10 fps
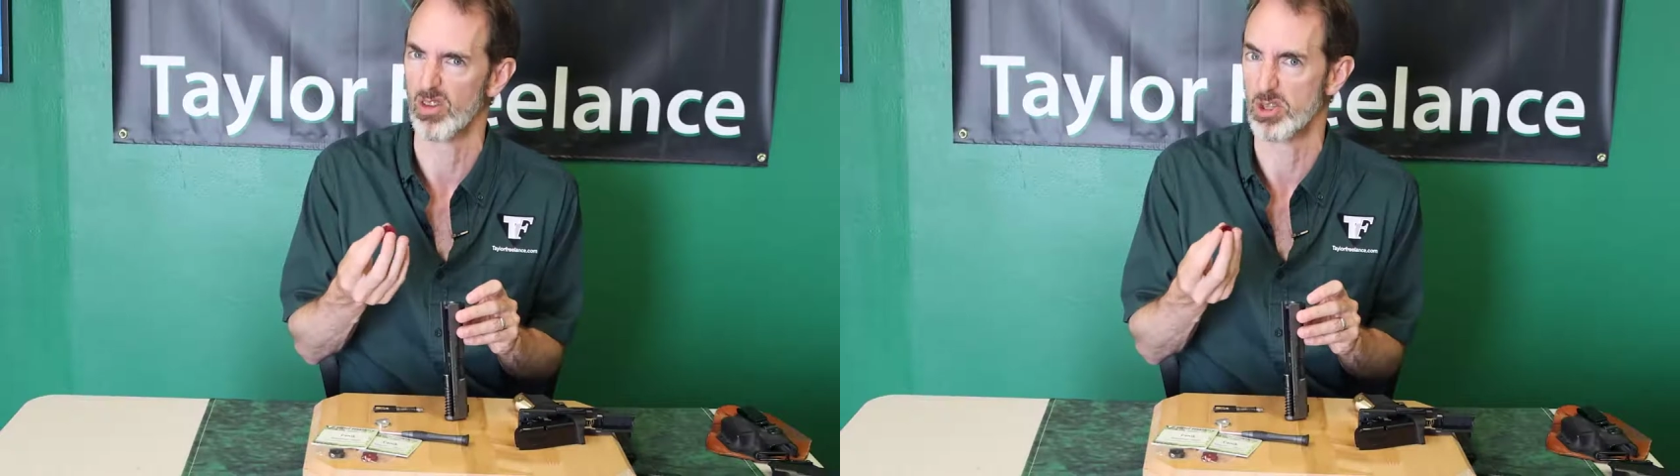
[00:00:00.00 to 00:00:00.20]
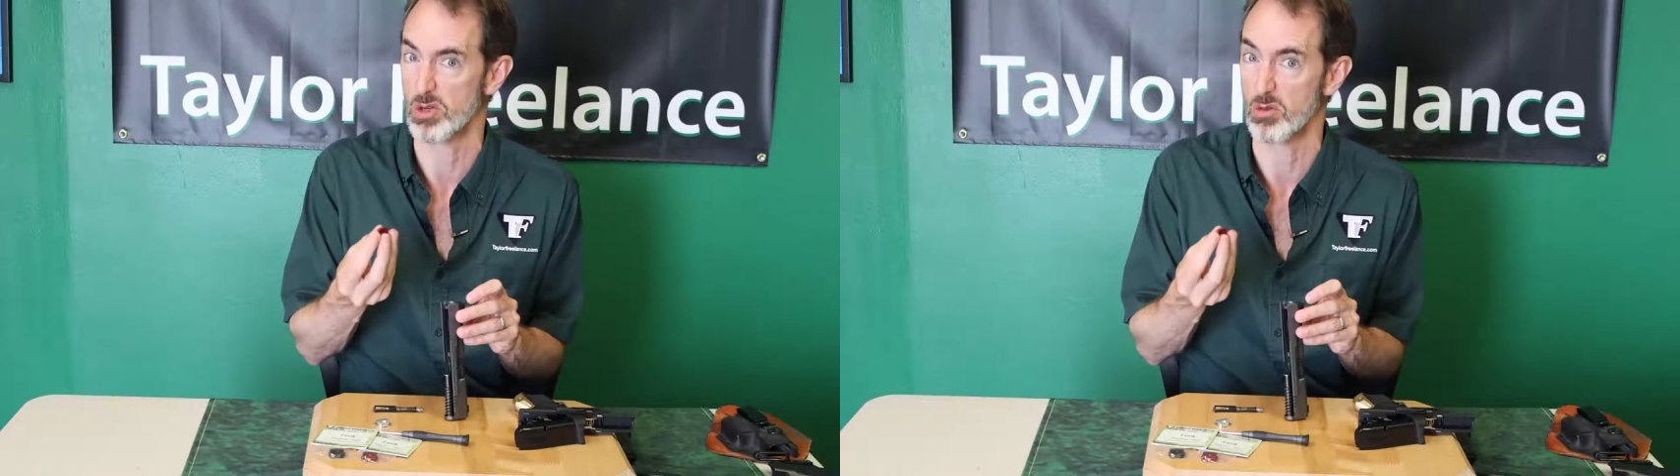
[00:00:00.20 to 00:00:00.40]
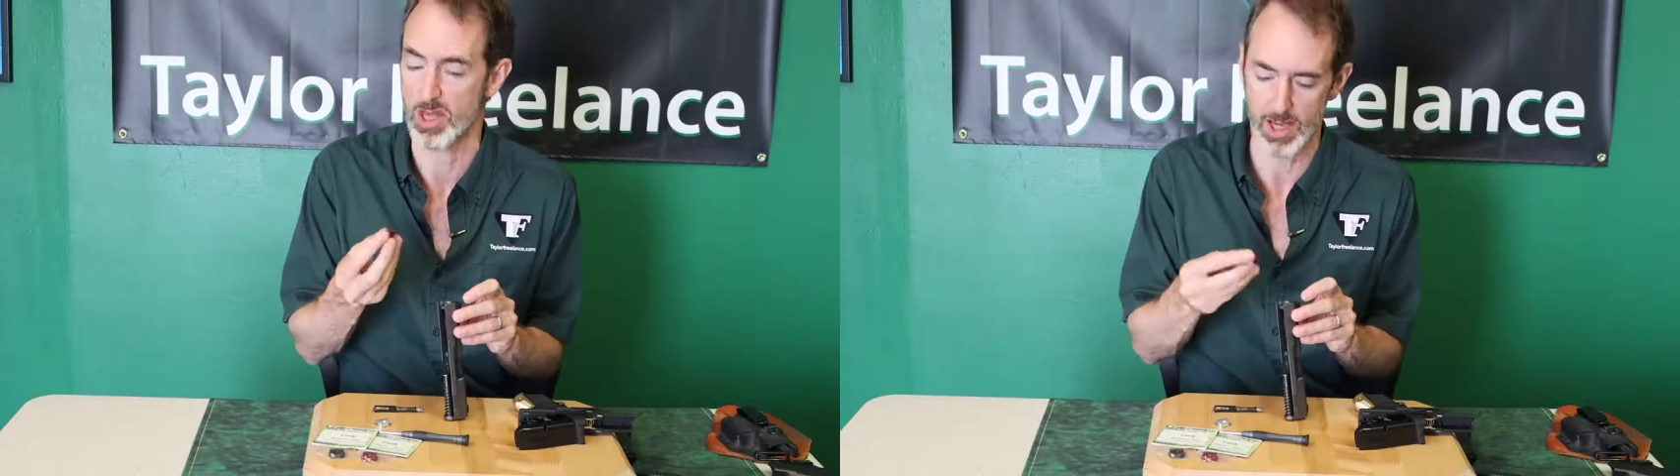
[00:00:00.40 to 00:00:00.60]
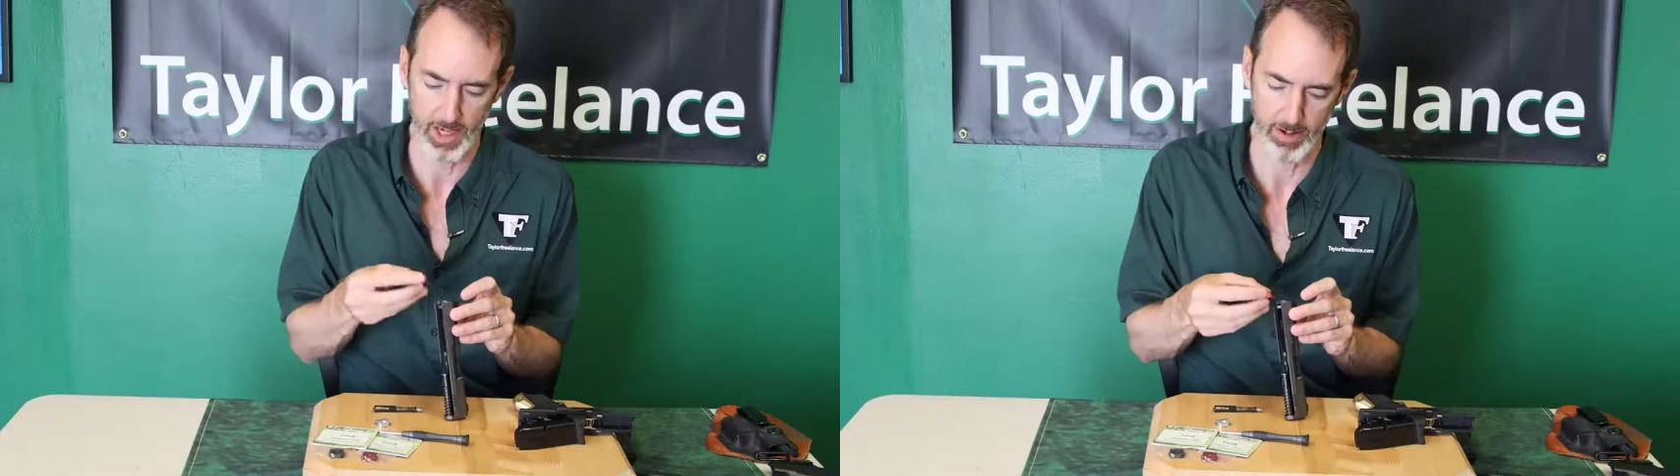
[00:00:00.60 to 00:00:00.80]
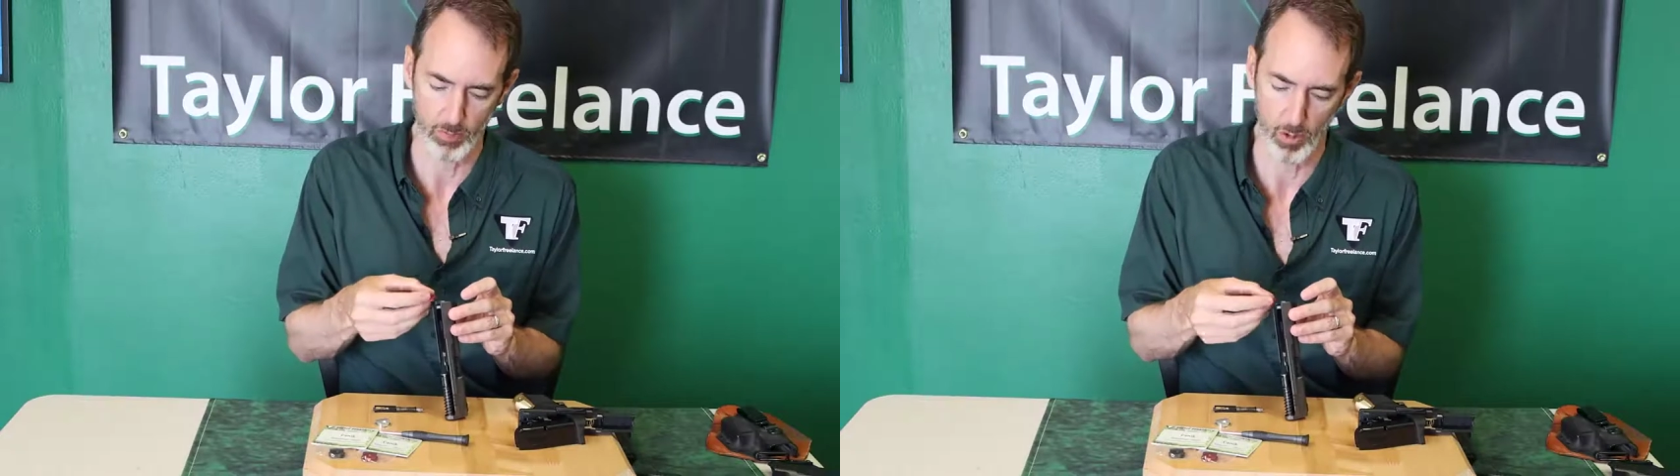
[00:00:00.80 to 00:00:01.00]
little too thick
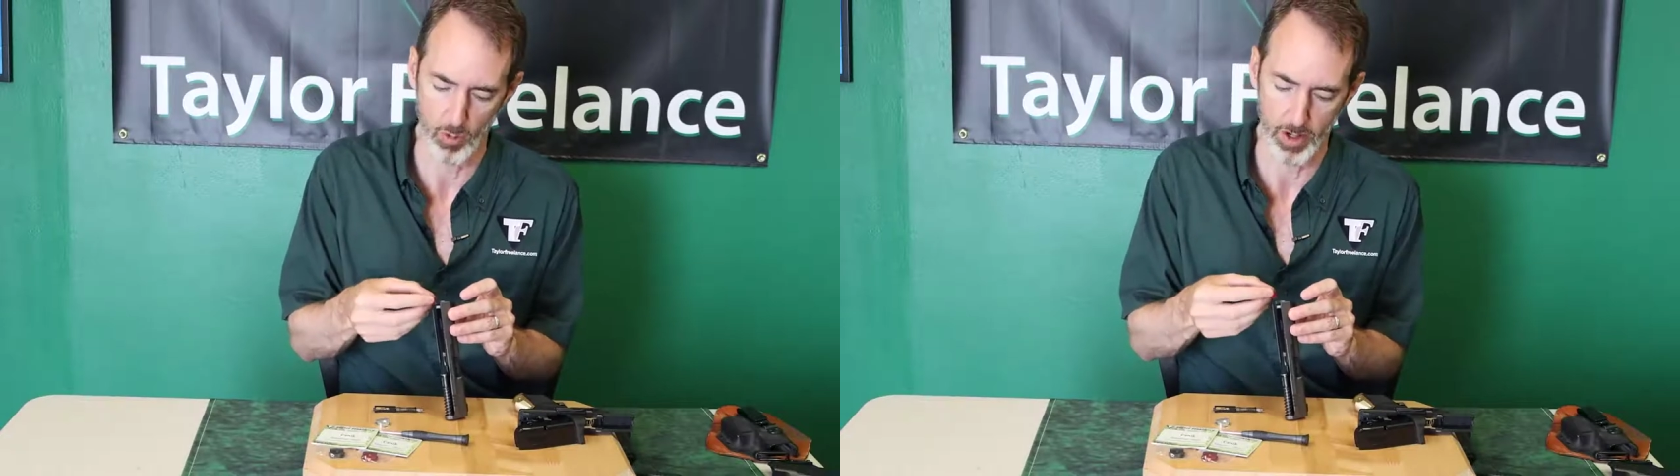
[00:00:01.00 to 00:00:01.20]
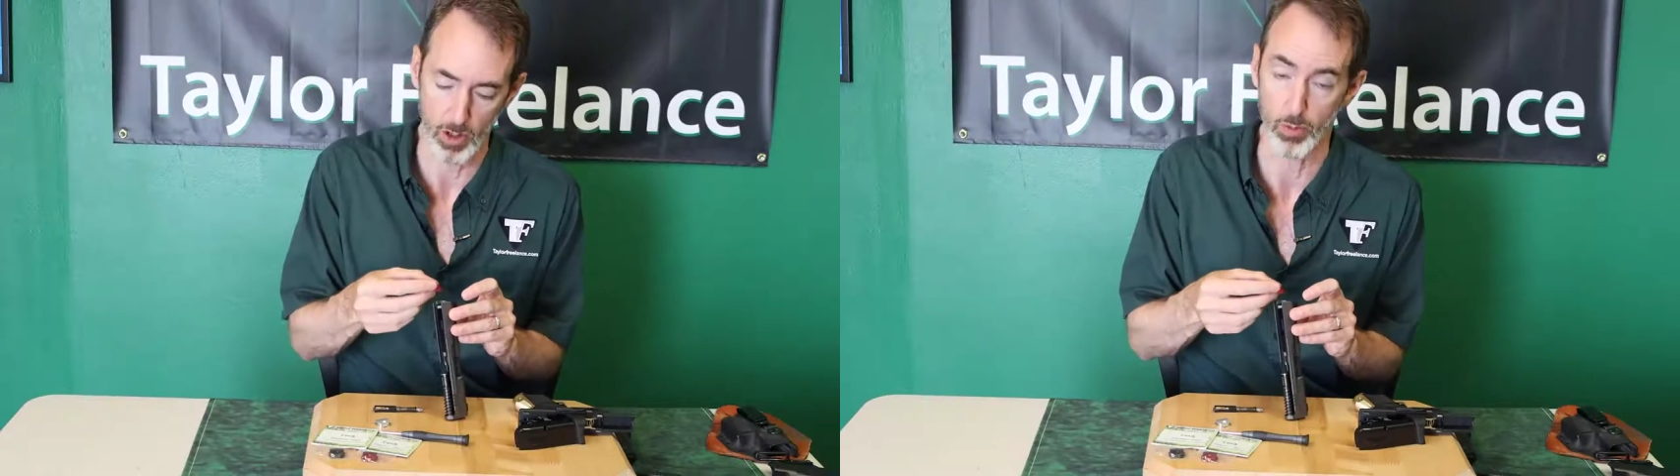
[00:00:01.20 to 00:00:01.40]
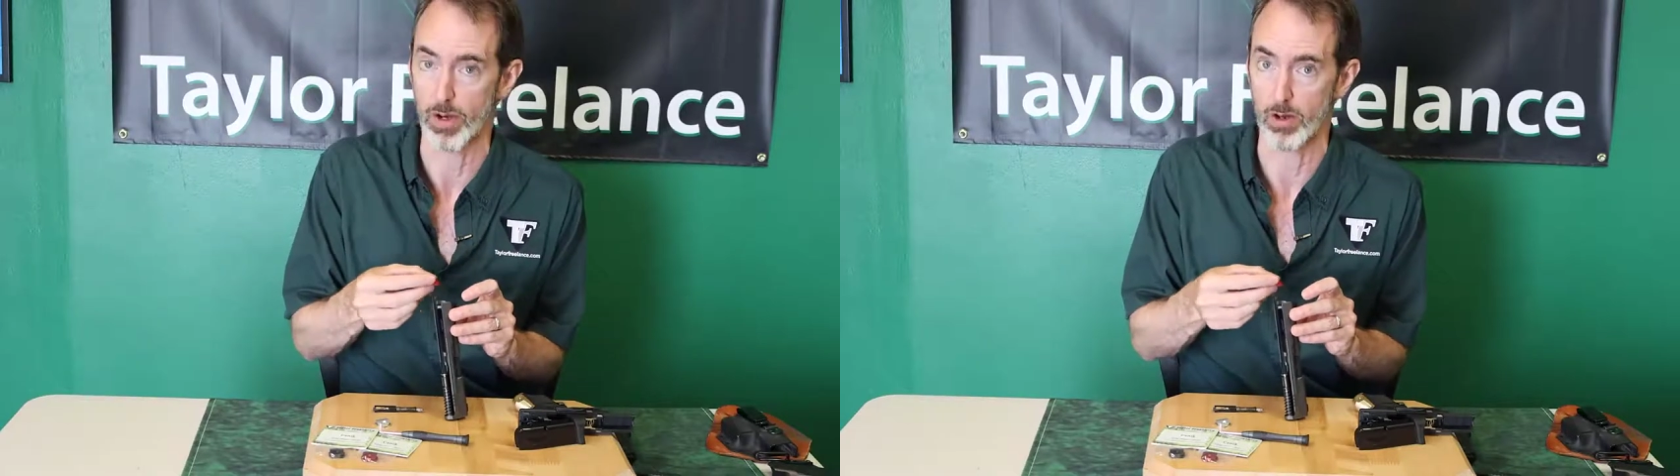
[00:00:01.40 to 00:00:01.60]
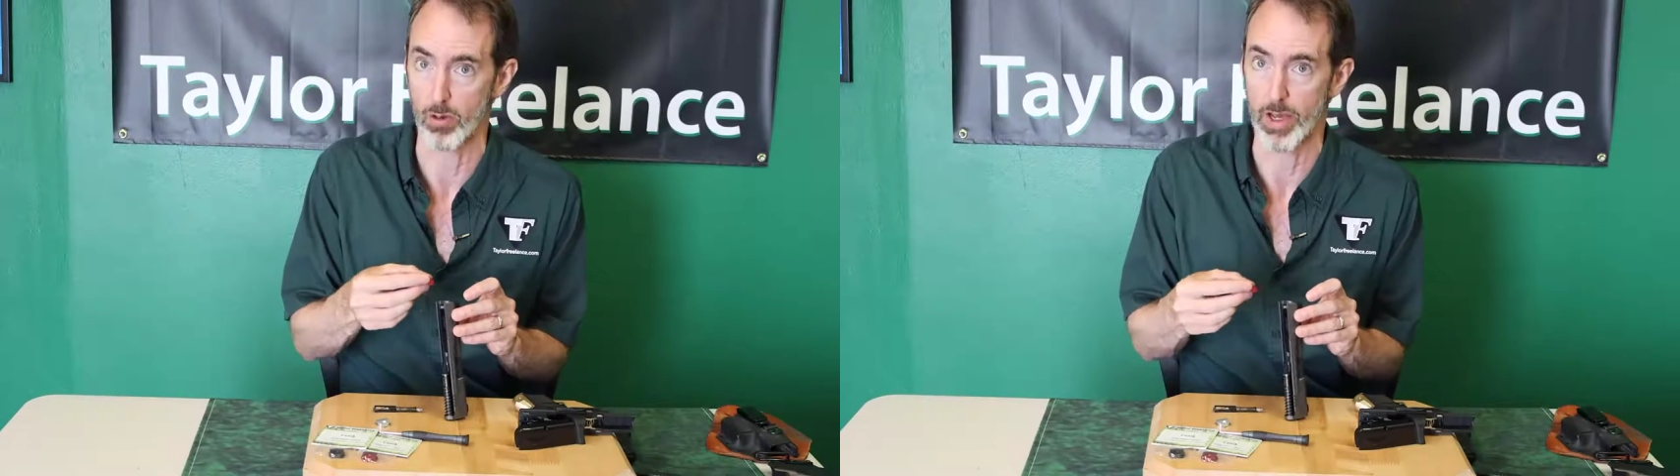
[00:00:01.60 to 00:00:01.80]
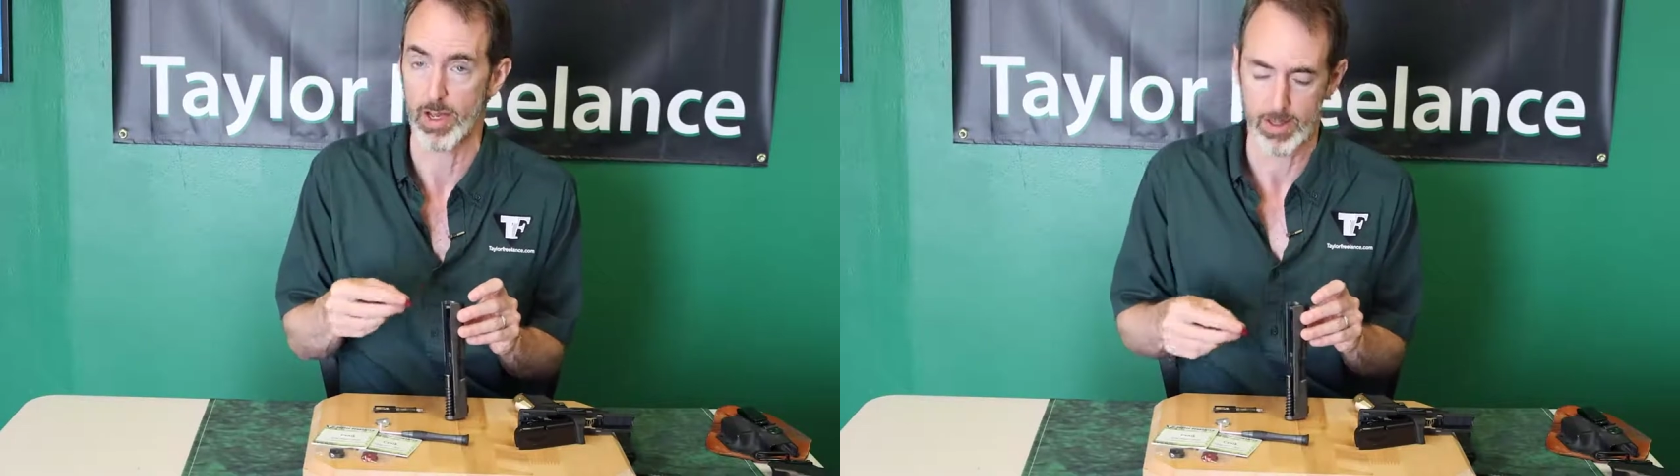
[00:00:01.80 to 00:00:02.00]
and it won't want to go in all the
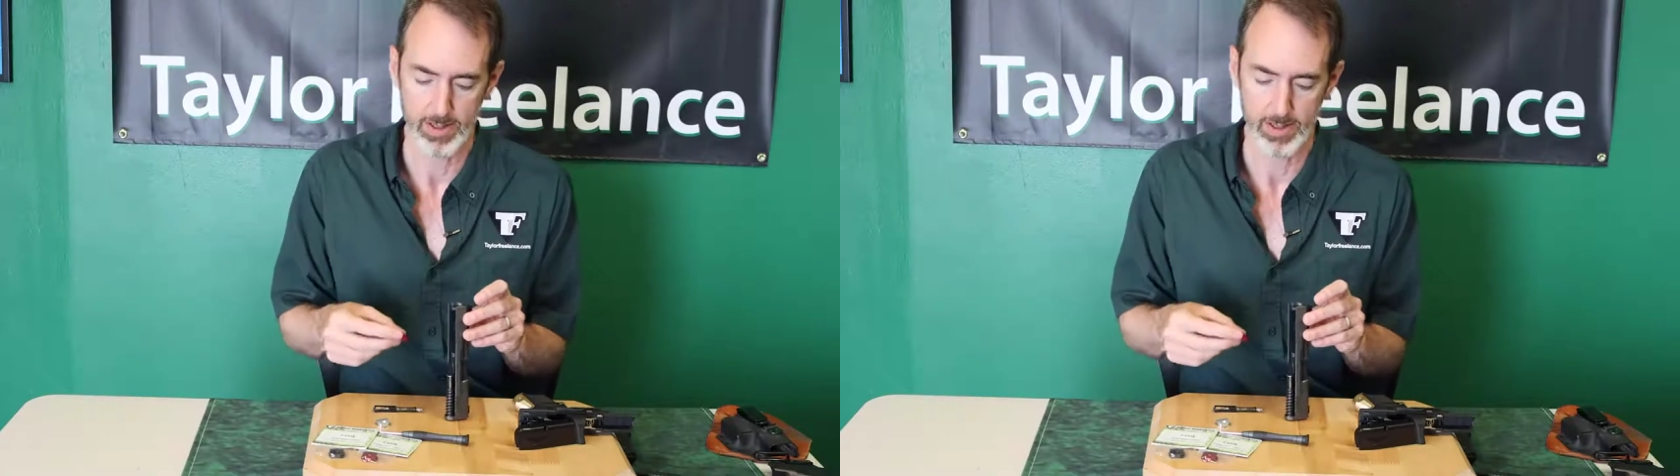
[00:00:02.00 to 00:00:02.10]
way.